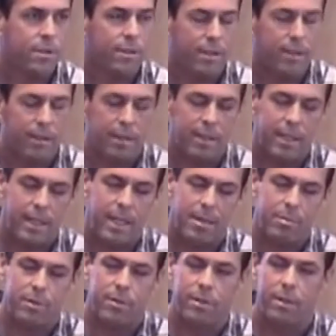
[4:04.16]
and the
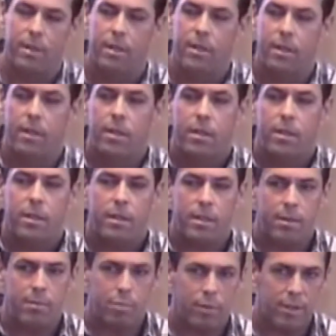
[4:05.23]
camps
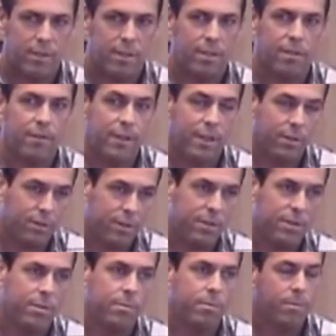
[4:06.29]
in prison in the federal
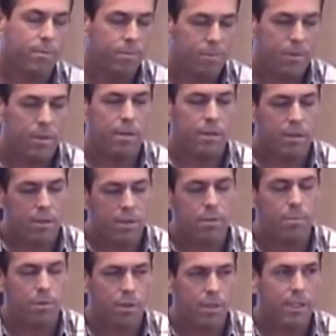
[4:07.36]
system is
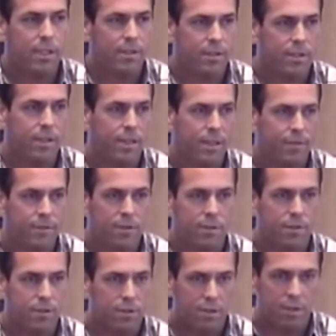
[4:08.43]
a pretty easy life. It's
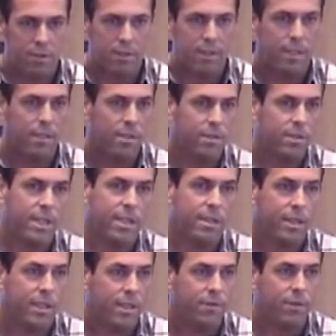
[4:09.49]
just you just
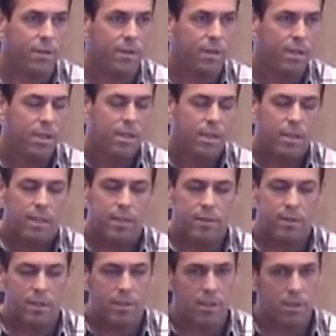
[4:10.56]
can't leave, and it's
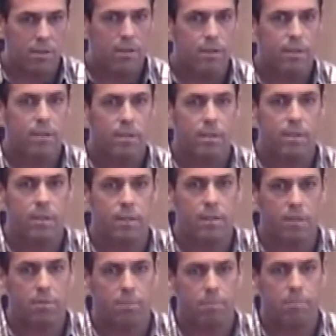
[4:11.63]
an adult
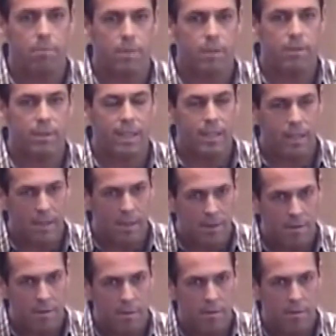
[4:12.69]
daycare.